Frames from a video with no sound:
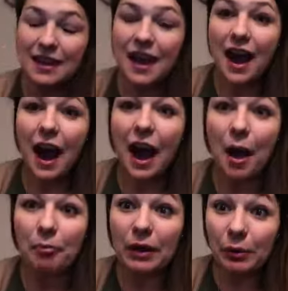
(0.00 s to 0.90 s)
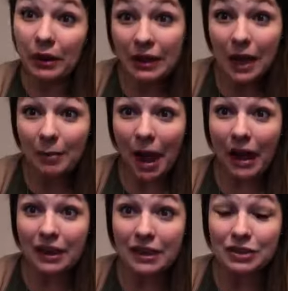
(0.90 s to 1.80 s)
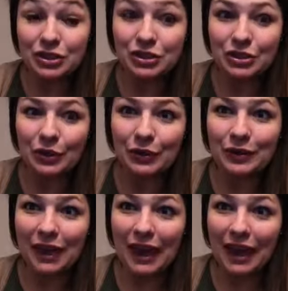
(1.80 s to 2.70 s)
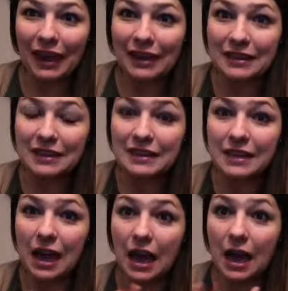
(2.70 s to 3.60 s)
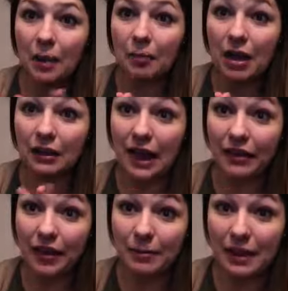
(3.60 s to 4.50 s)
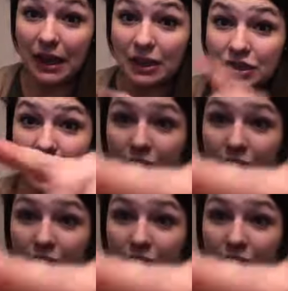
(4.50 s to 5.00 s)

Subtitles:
but I wanted to hop on and show you guys a live application